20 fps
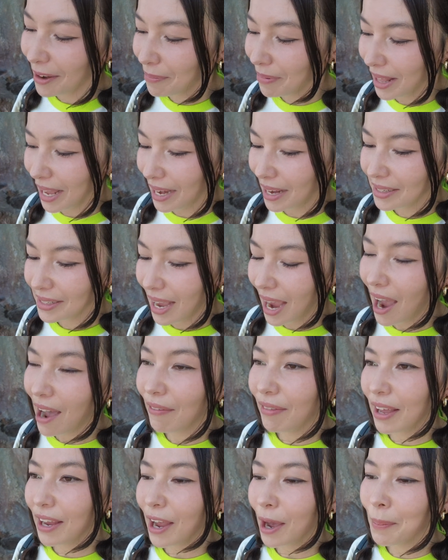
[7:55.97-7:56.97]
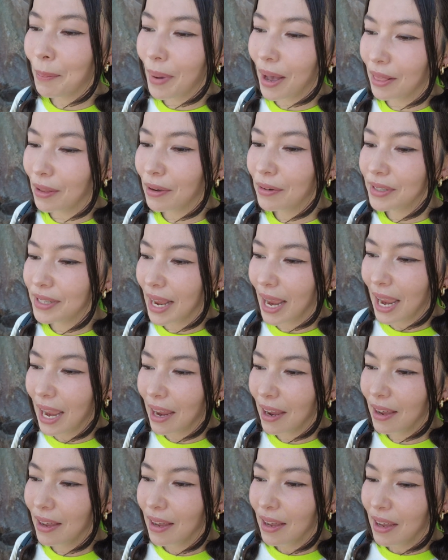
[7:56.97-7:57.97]
of planning to have like a mellow
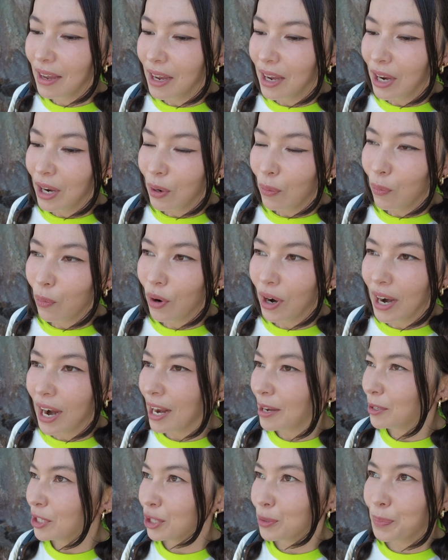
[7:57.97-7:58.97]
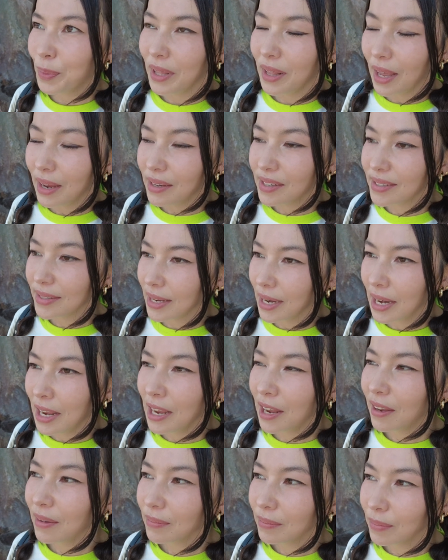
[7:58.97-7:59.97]
day where I'd just be like
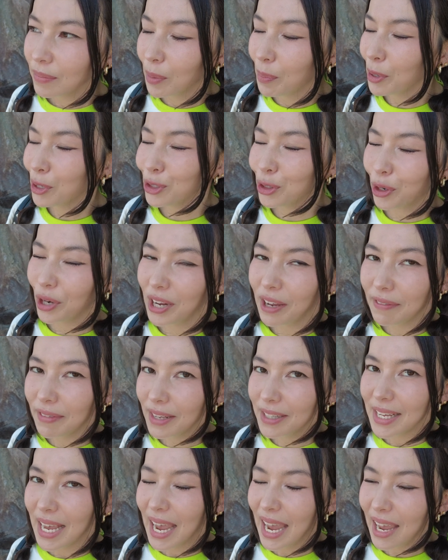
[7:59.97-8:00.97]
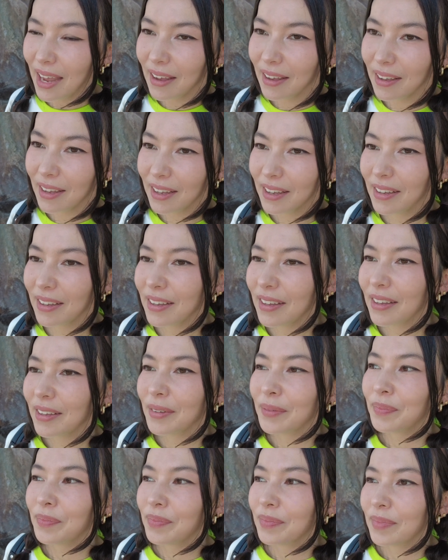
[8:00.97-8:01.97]
sitting majority of the day.
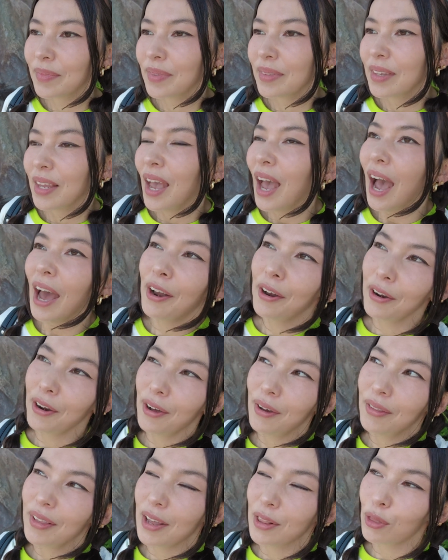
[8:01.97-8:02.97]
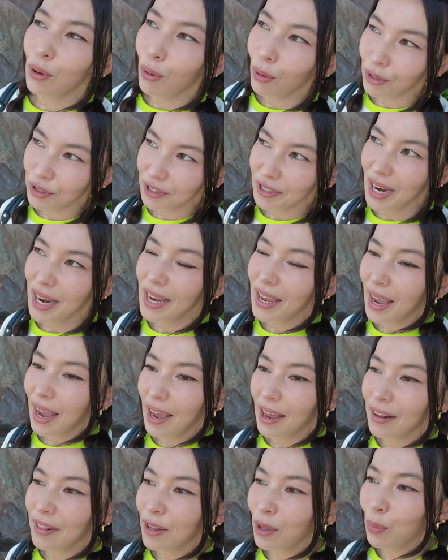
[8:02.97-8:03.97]
I don't know, like the older I
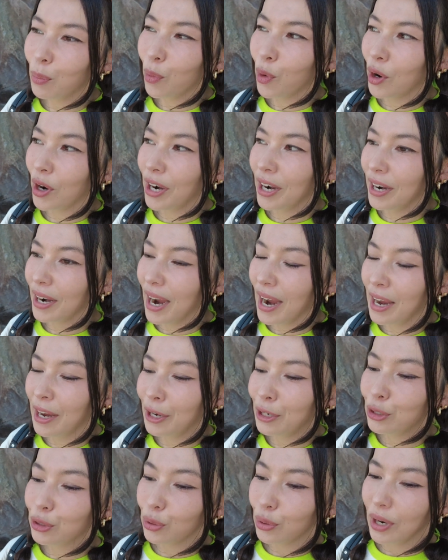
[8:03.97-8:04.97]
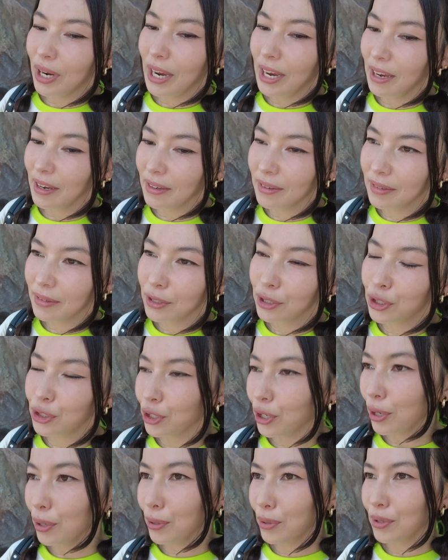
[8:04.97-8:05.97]
get, the more I enjoy
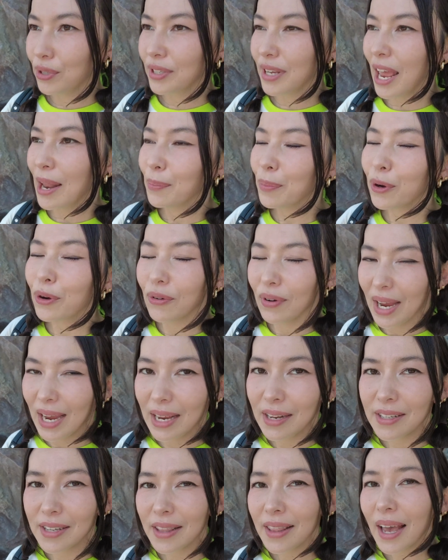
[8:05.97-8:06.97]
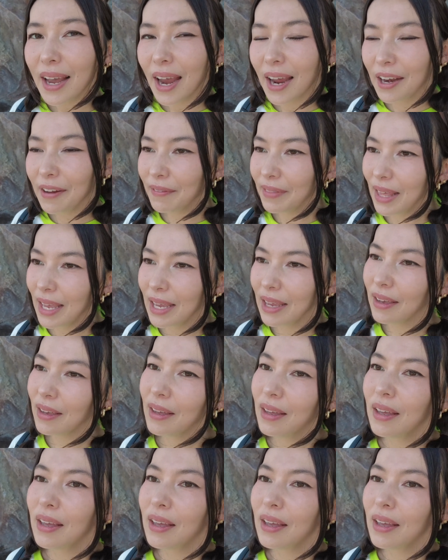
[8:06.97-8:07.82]
shows and parades and that kind of thing.